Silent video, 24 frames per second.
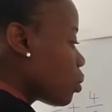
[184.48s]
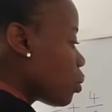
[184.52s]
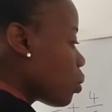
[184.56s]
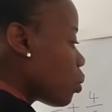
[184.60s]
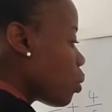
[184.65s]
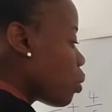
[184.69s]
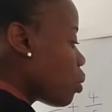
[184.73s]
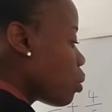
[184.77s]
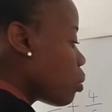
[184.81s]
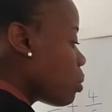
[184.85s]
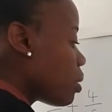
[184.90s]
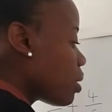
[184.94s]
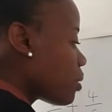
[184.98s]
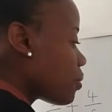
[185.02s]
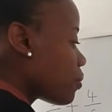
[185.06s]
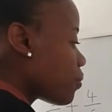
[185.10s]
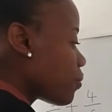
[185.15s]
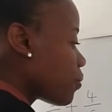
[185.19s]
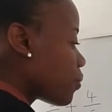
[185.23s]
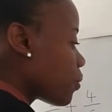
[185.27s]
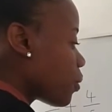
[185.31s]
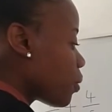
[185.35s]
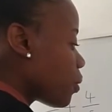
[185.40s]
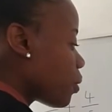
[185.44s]
over
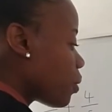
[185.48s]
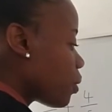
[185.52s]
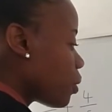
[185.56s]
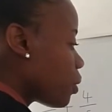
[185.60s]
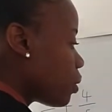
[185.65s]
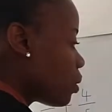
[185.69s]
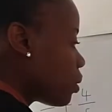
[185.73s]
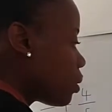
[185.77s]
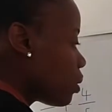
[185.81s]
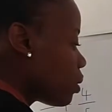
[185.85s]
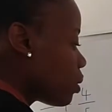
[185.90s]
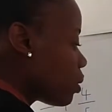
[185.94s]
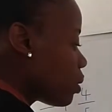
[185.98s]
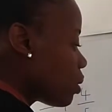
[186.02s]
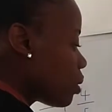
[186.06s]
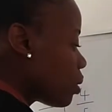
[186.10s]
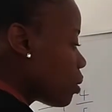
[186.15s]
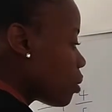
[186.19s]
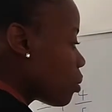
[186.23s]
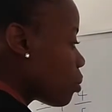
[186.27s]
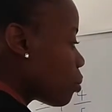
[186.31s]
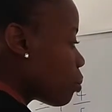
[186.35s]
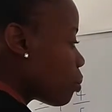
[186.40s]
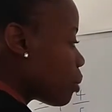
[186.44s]
4
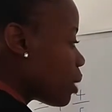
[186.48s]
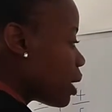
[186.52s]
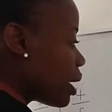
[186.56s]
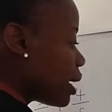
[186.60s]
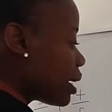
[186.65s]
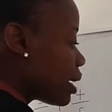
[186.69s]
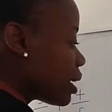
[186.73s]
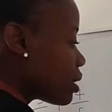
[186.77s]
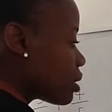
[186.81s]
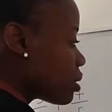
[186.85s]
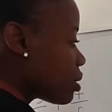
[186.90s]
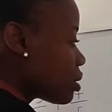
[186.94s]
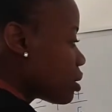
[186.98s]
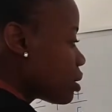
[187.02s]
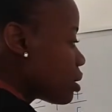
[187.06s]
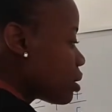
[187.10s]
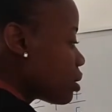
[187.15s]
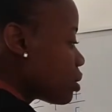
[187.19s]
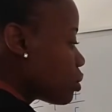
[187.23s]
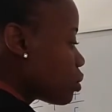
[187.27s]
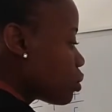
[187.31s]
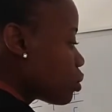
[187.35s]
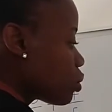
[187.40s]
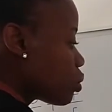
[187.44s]
minus
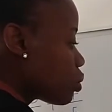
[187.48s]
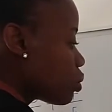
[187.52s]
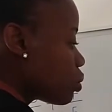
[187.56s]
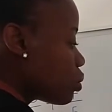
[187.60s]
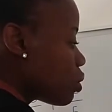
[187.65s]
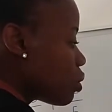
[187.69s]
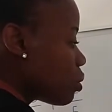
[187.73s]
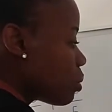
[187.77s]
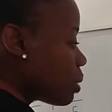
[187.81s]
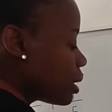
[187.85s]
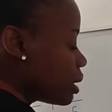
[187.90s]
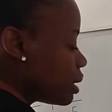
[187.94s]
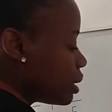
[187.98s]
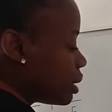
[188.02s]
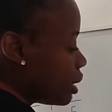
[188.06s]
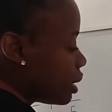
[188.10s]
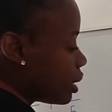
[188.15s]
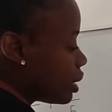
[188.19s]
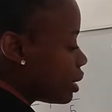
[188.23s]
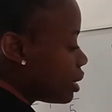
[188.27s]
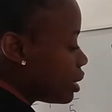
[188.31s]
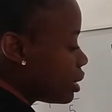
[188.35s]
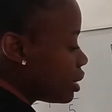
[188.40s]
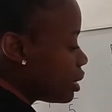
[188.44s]
2 over
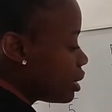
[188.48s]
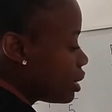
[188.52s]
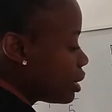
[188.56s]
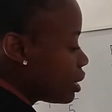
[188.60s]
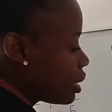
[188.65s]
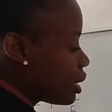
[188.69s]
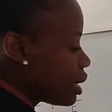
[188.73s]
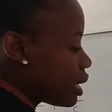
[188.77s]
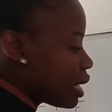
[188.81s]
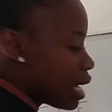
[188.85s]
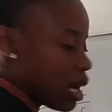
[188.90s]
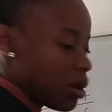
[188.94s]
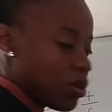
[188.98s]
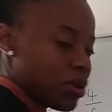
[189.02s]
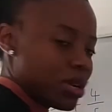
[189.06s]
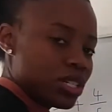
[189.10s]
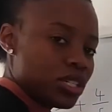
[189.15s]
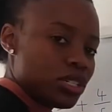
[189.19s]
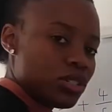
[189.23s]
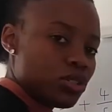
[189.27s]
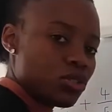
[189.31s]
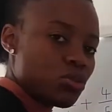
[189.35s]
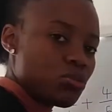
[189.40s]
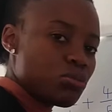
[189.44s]
3. Our
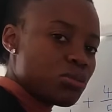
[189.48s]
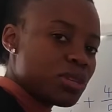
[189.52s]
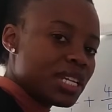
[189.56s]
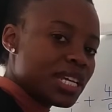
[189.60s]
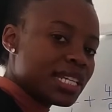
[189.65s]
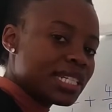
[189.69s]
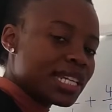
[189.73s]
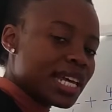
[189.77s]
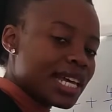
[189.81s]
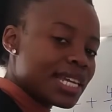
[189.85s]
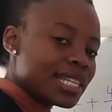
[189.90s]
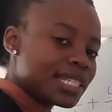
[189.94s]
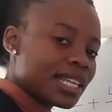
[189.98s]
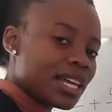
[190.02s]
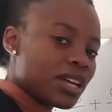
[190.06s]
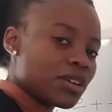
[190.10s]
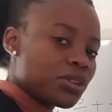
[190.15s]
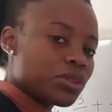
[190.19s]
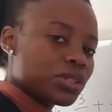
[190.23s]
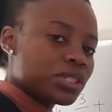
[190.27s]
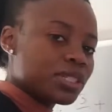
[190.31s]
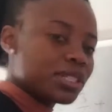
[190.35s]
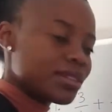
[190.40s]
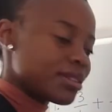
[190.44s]
denominators are
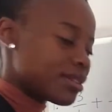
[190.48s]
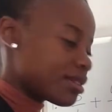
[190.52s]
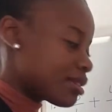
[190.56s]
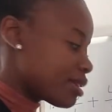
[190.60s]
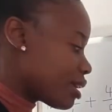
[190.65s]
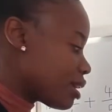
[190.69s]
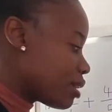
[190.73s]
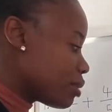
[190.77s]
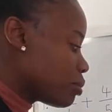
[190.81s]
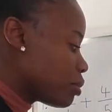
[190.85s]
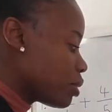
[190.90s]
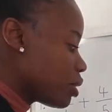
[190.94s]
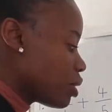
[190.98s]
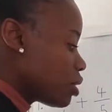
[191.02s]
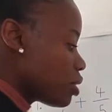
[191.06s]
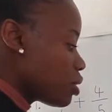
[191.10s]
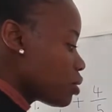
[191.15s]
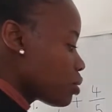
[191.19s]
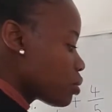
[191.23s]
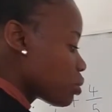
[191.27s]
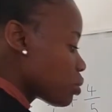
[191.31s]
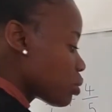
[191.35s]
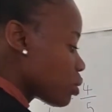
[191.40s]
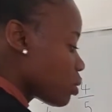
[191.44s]
not the same,
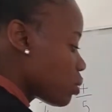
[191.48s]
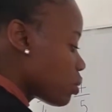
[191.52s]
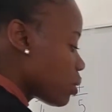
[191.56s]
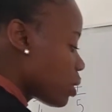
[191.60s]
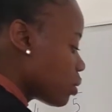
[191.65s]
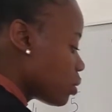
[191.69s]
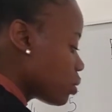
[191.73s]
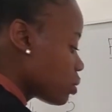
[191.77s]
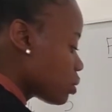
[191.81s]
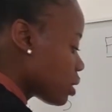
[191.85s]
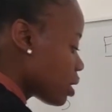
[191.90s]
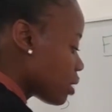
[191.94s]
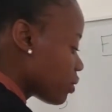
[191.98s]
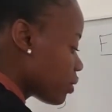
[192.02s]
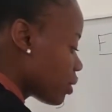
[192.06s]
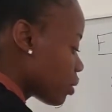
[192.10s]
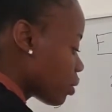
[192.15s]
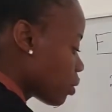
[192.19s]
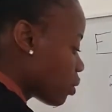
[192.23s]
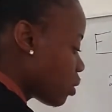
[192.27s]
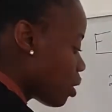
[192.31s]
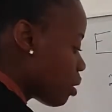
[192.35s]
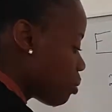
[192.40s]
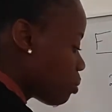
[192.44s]
so we're going to have a
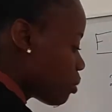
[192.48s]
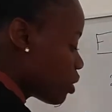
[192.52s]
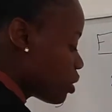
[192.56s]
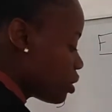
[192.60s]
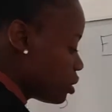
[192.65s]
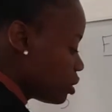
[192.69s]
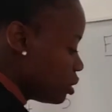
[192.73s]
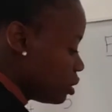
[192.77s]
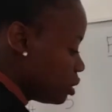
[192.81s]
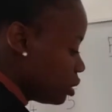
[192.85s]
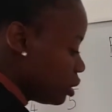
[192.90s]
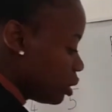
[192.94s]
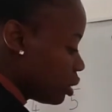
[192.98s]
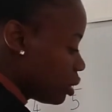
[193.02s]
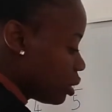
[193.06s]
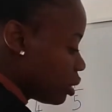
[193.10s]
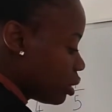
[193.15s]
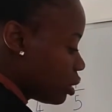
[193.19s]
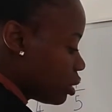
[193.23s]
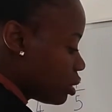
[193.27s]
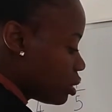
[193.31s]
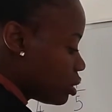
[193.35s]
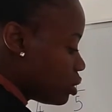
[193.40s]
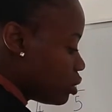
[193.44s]
common
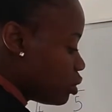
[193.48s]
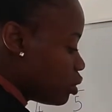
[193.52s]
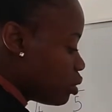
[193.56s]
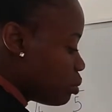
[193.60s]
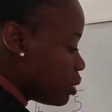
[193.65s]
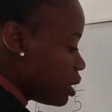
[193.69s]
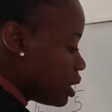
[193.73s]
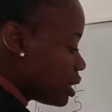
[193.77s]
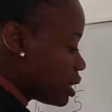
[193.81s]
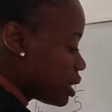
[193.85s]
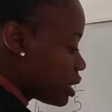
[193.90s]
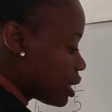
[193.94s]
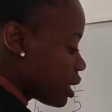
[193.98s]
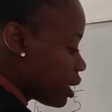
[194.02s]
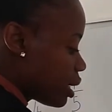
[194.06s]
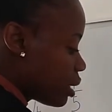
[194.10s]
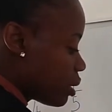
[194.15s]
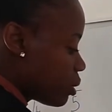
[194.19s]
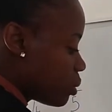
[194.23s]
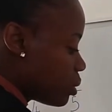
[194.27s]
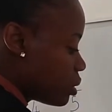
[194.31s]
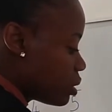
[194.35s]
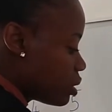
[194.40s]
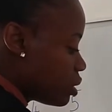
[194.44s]
denominator,
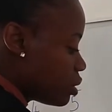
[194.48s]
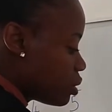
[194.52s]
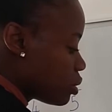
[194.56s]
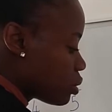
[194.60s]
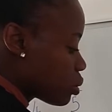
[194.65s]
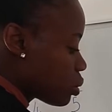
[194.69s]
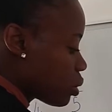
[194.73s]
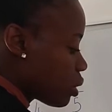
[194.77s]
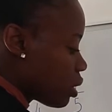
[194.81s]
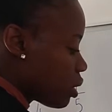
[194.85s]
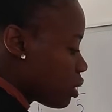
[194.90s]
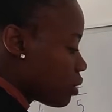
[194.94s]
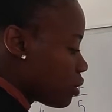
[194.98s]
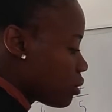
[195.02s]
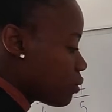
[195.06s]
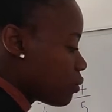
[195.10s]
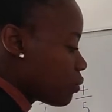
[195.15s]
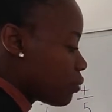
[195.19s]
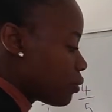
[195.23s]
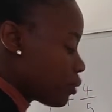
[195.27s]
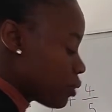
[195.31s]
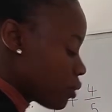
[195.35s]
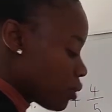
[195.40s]
which is 12,